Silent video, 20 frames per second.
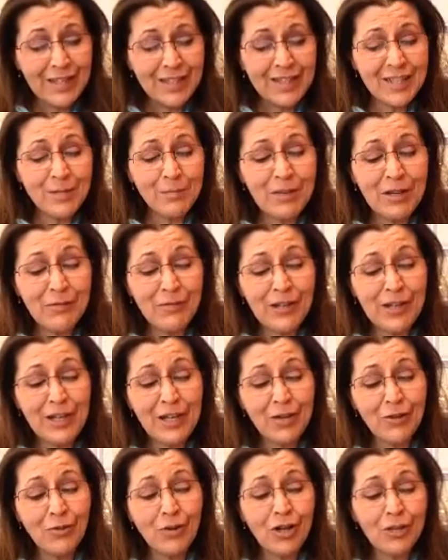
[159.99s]
See my
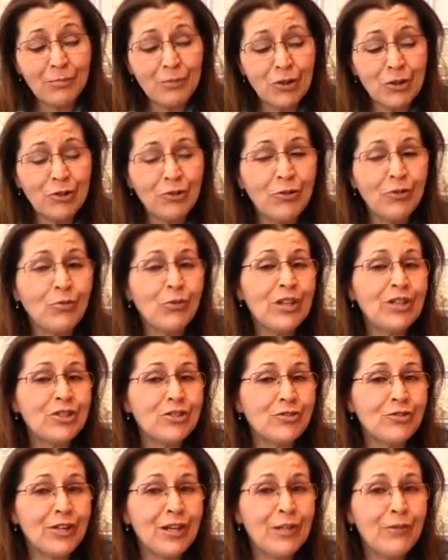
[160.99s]
video on Mercury
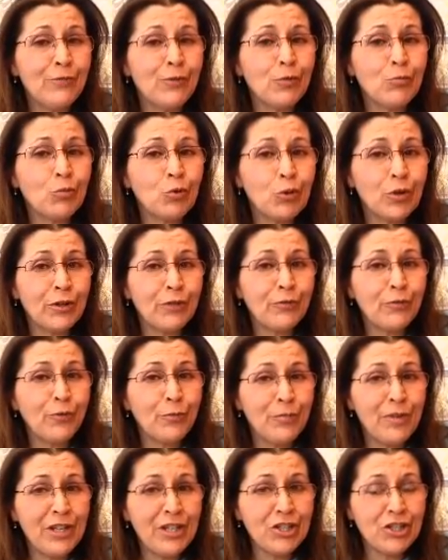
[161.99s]
retrograde for more
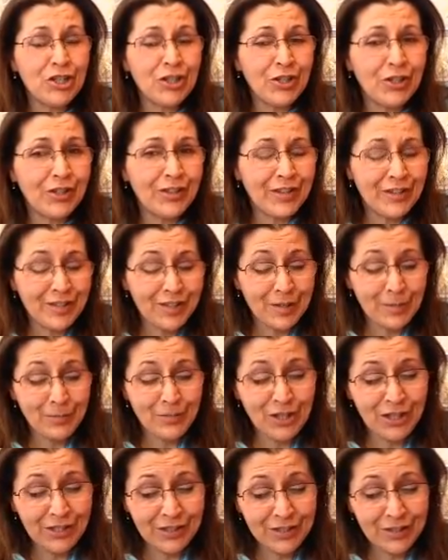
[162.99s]
information on the
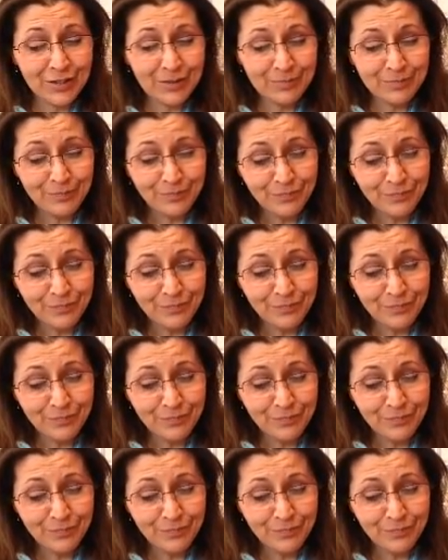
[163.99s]
subject.